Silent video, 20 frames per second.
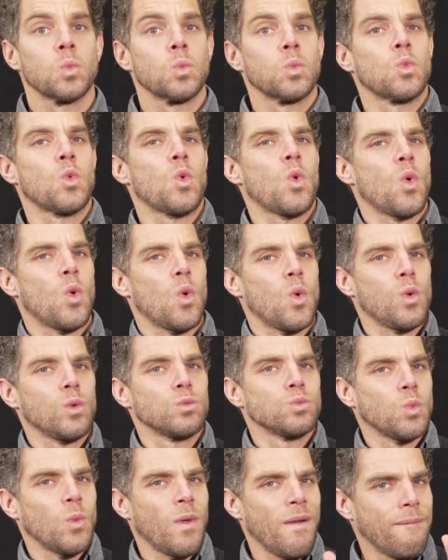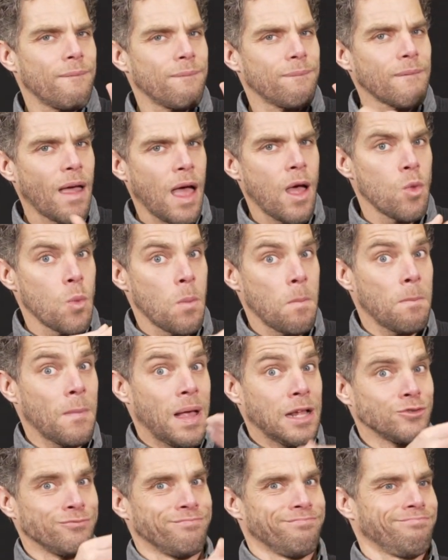We also follow the budget set
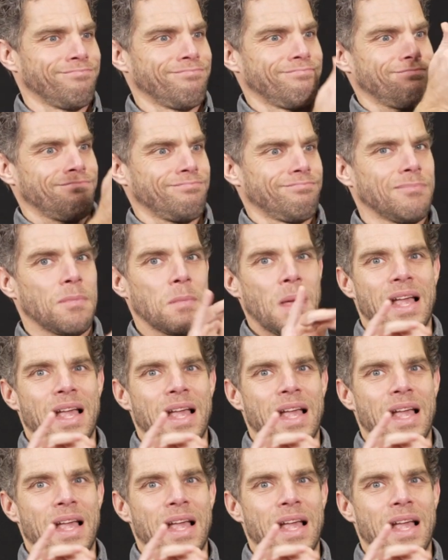by DHS.